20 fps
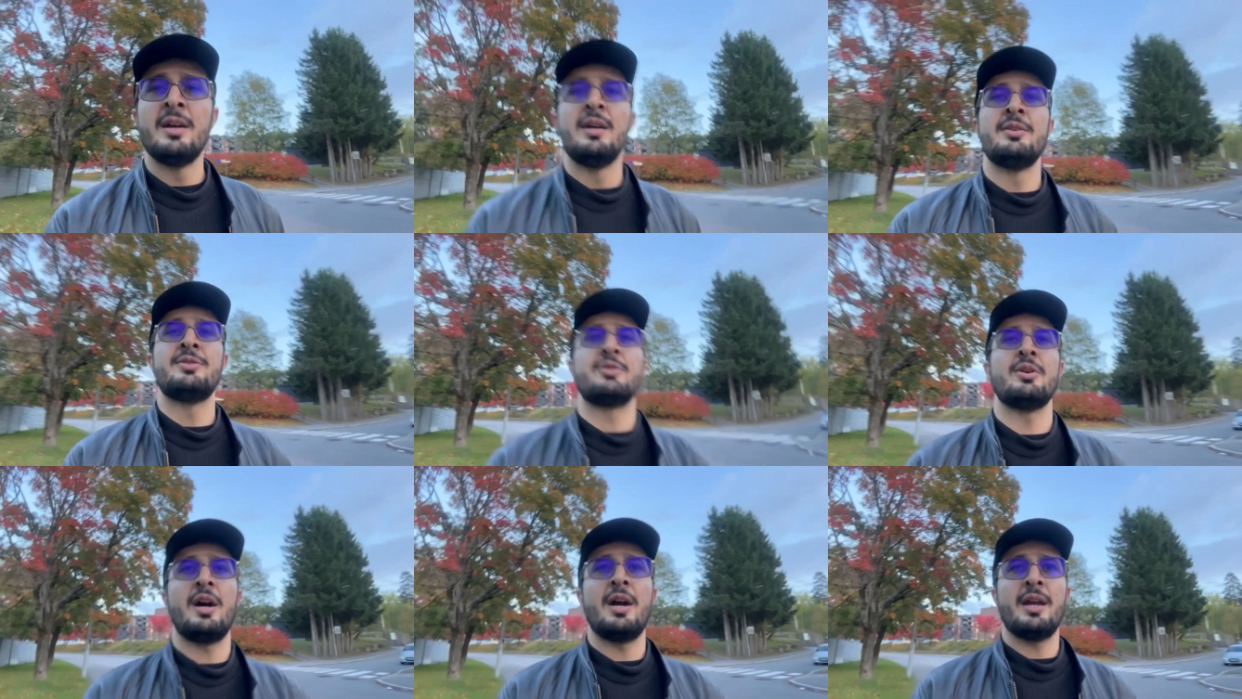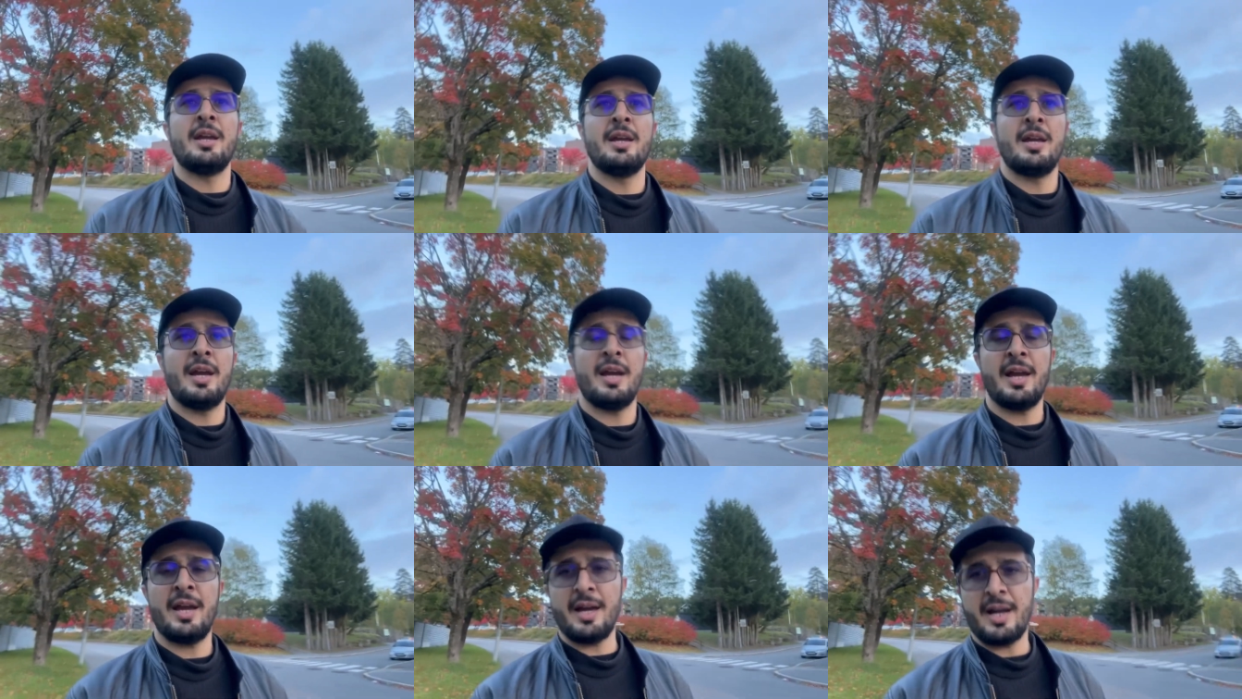so i
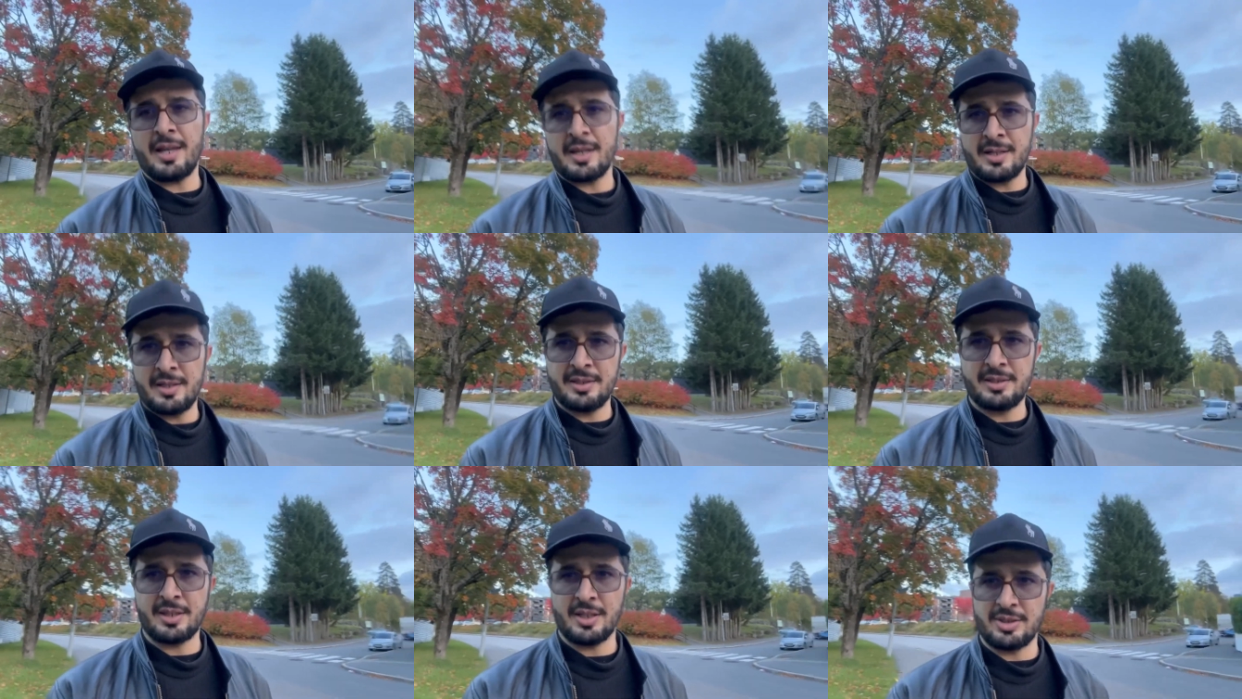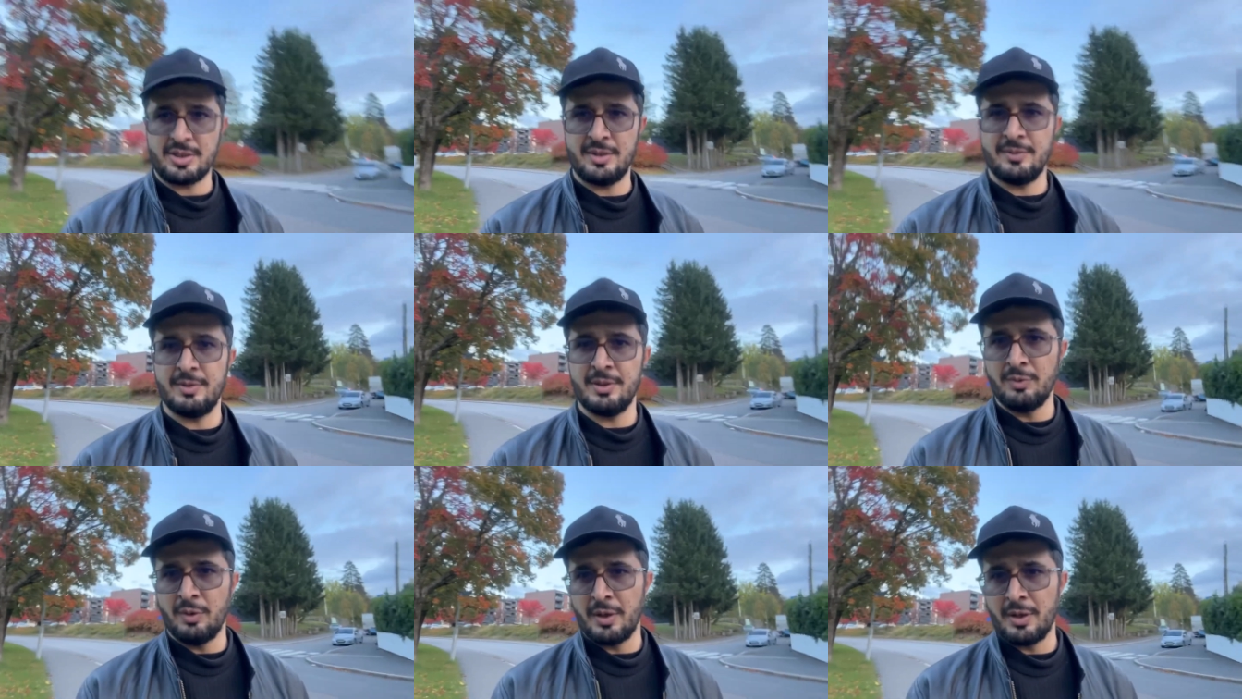had a discussion
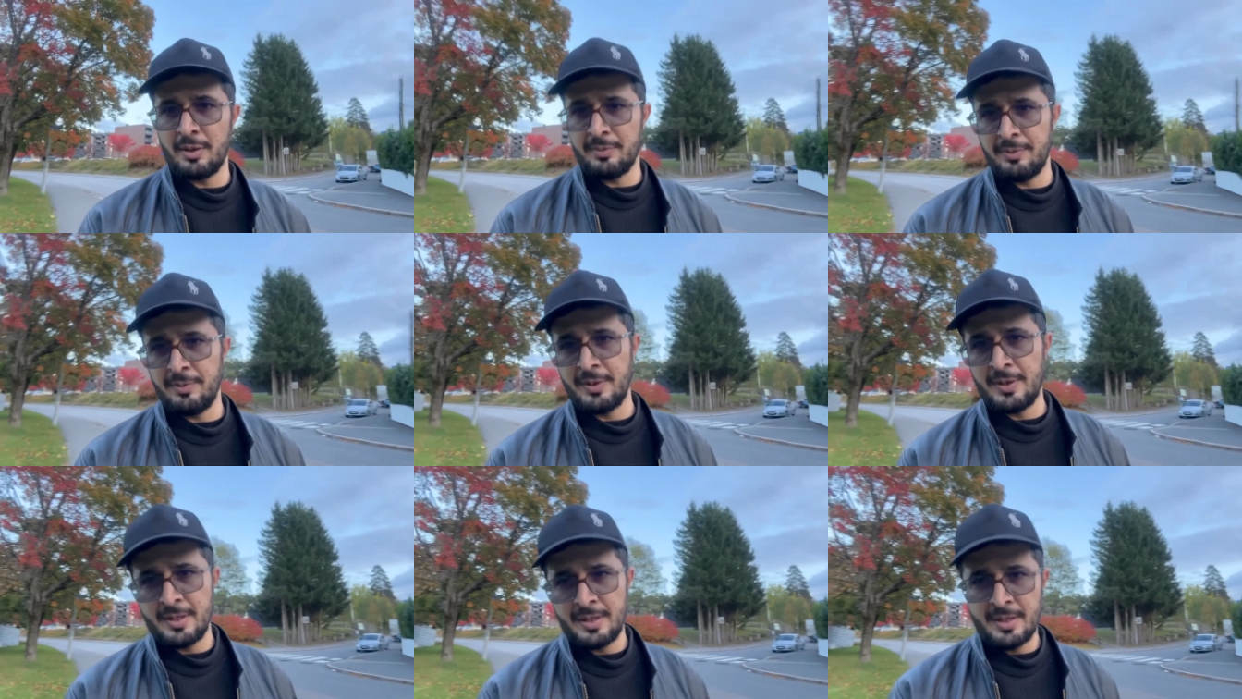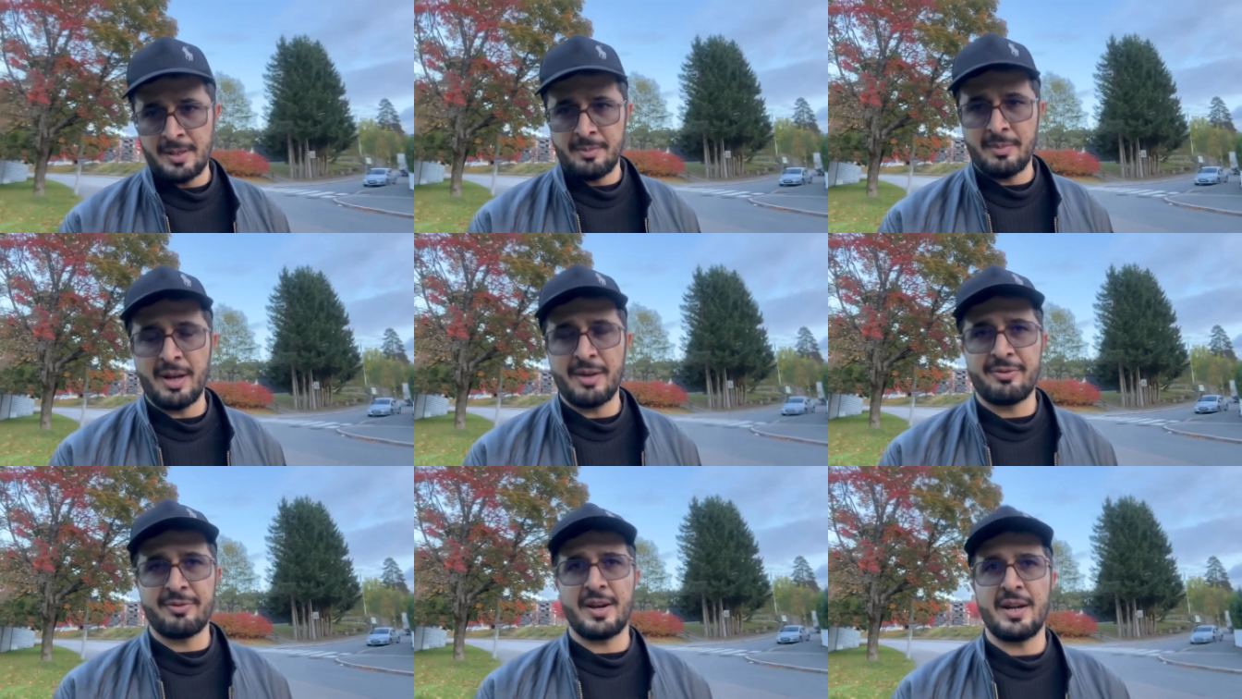with one of
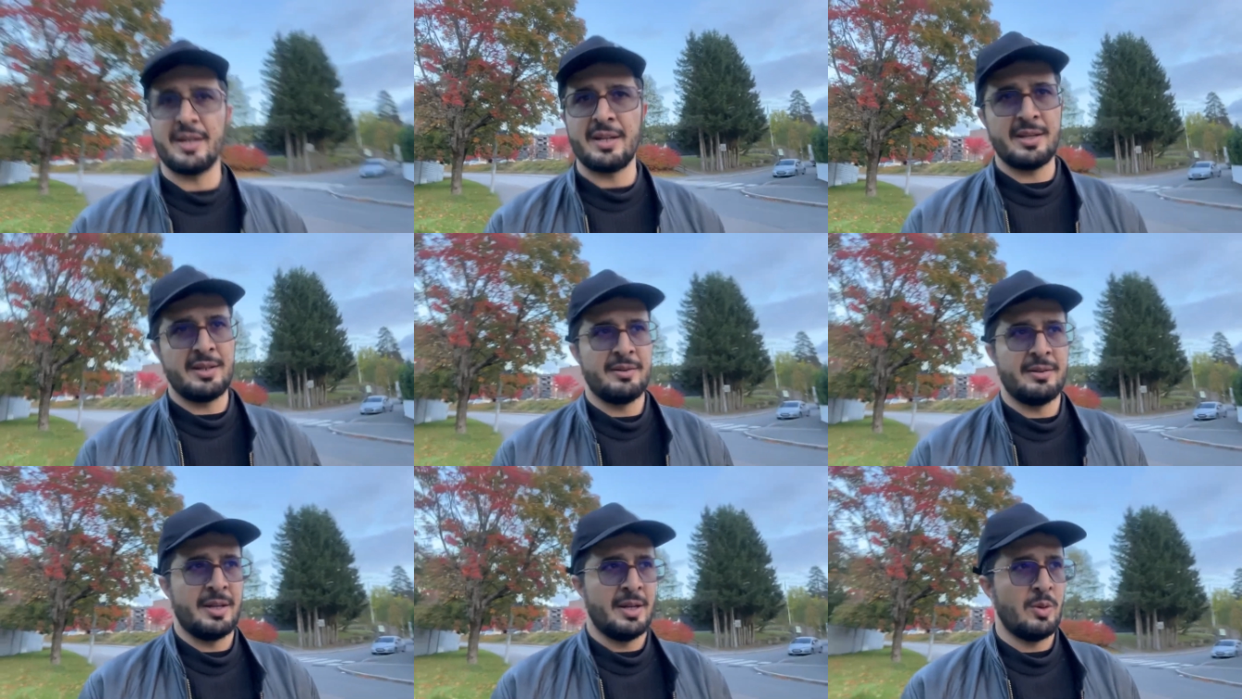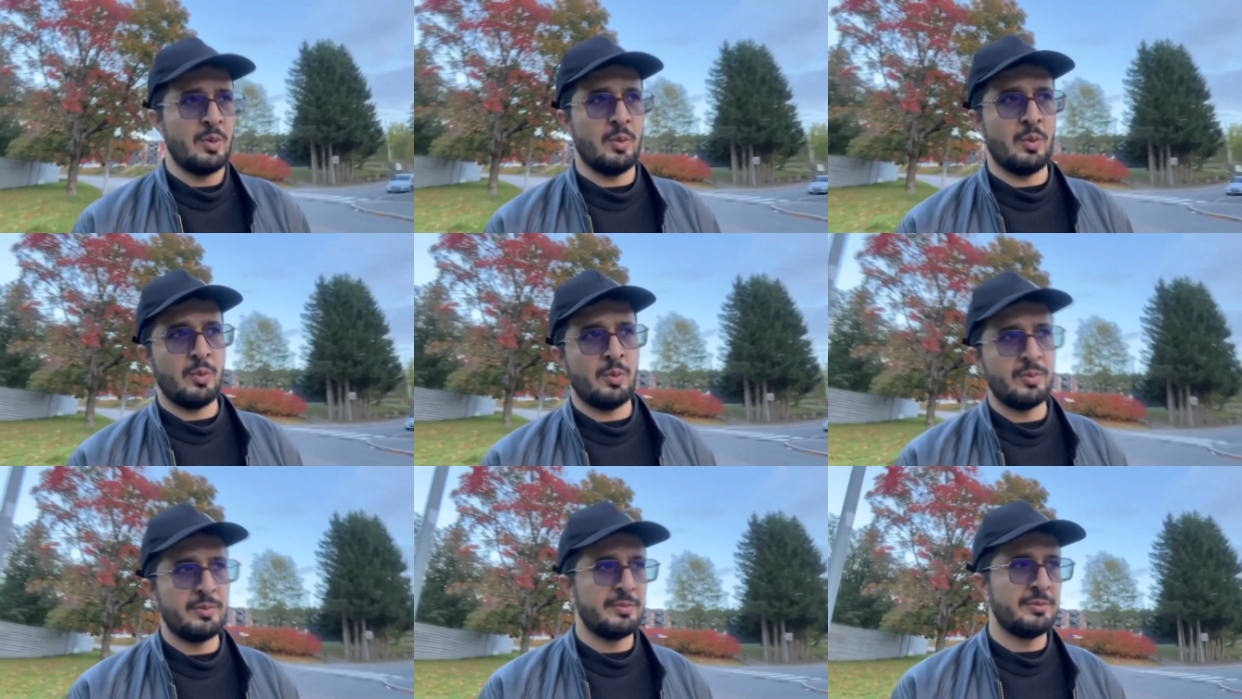my friend and
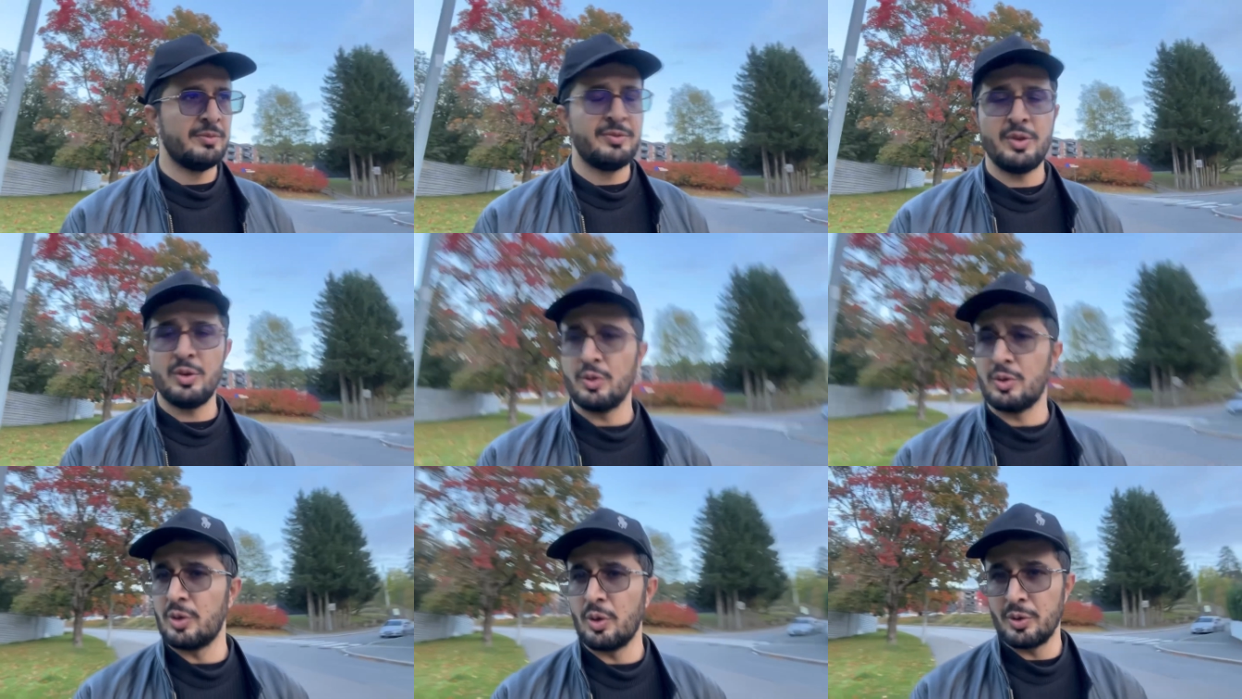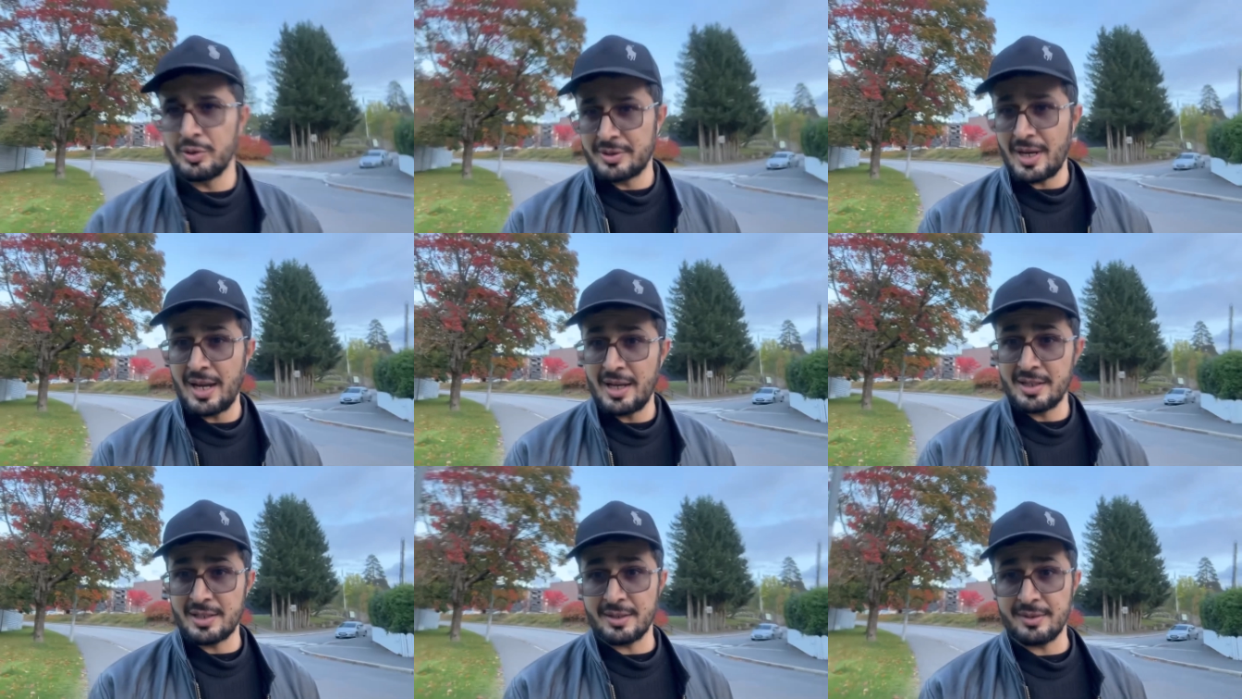few close
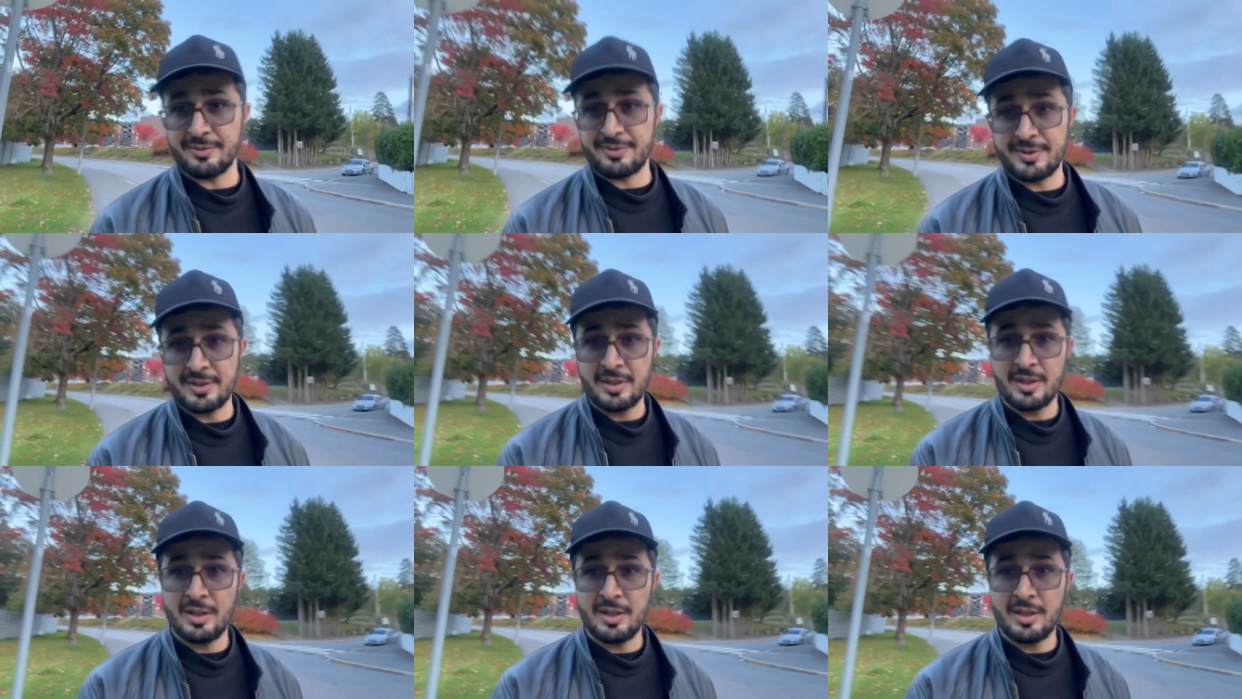relatives